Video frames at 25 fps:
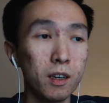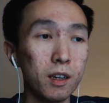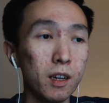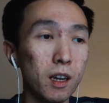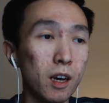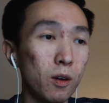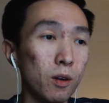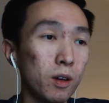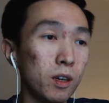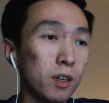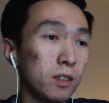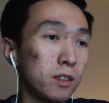
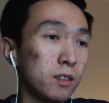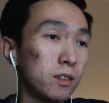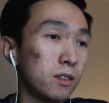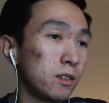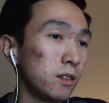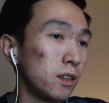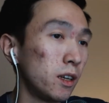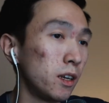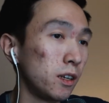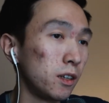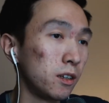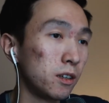now
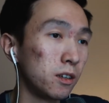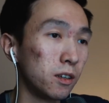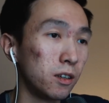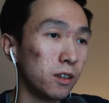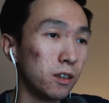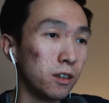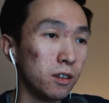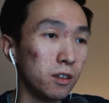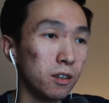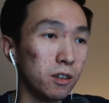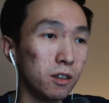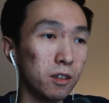has like
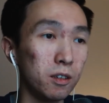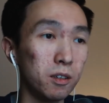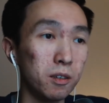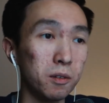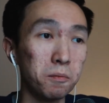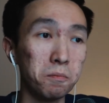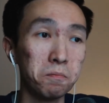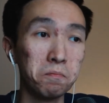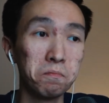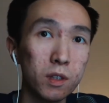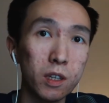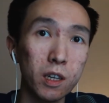
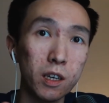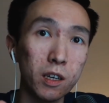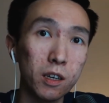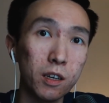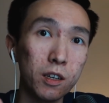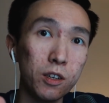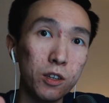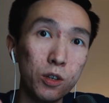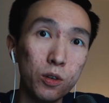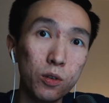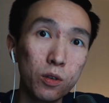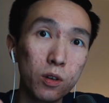a
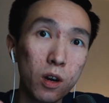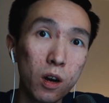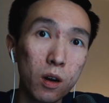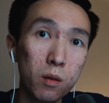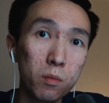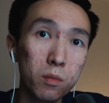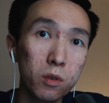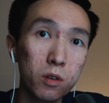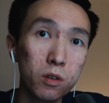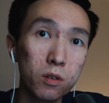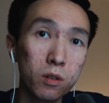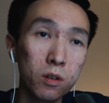new
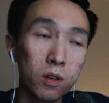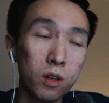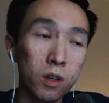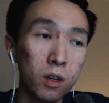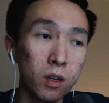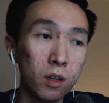combo,